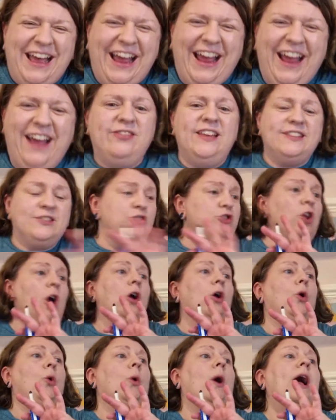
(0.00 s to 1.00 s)
There's
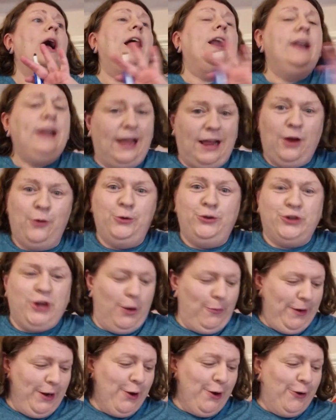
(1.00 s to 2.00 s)
no language
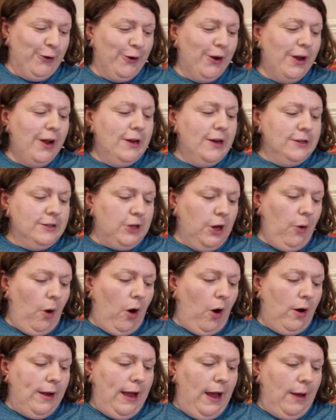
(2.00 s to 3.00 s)
going on. So
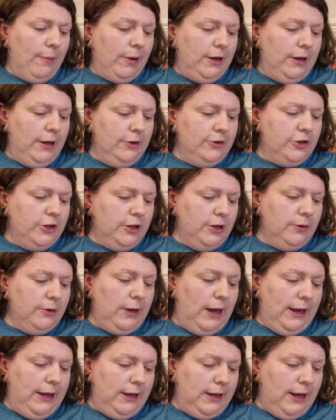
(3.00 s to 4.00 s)
I am going to do
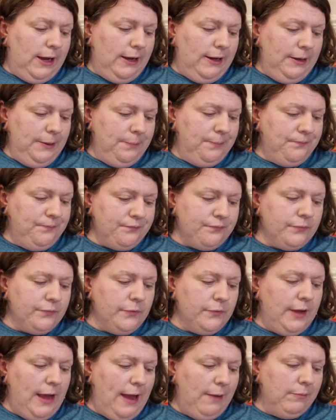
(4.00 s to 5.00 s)
AK
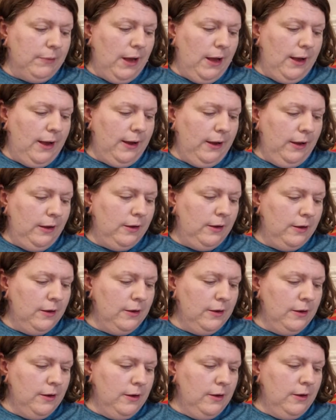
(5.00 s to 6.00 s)
to MK
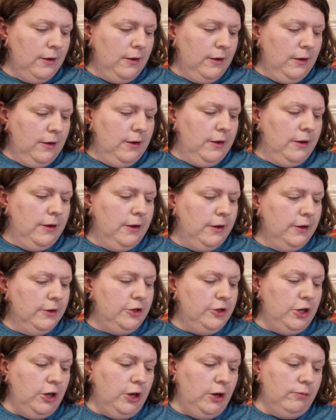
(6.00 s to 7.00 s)

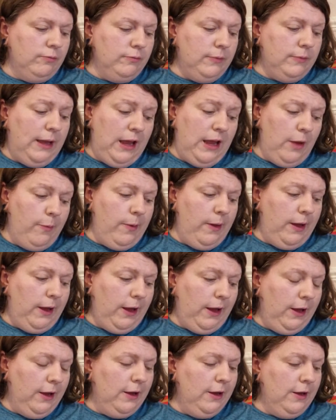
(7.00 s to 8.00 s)
to
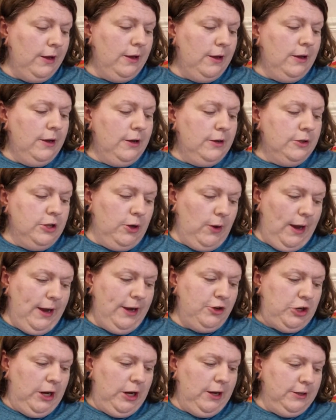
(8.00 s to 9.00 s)
EP to
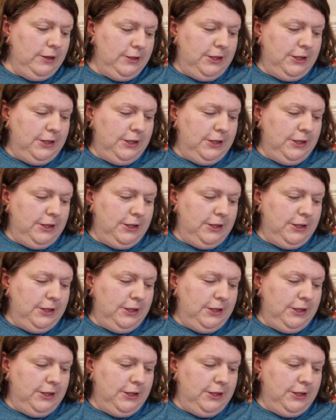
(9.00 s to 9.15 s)
HS.